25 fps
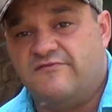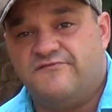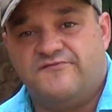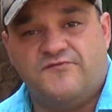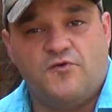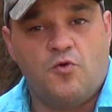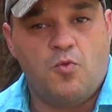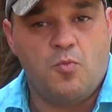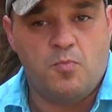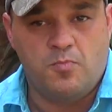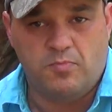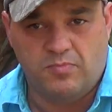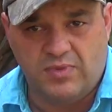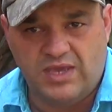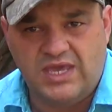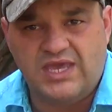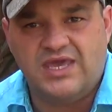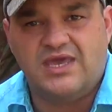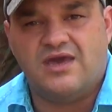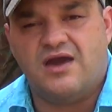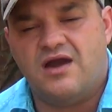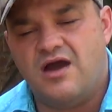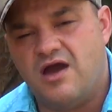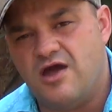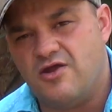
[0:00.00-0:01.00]
for
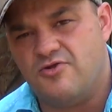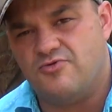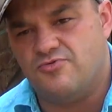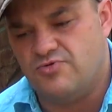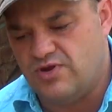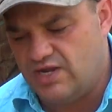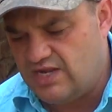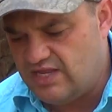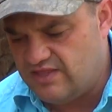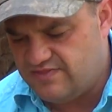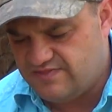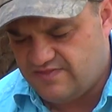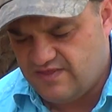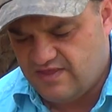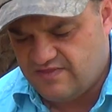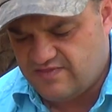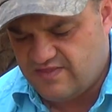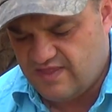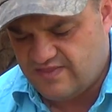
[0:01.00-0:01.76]
me, I really think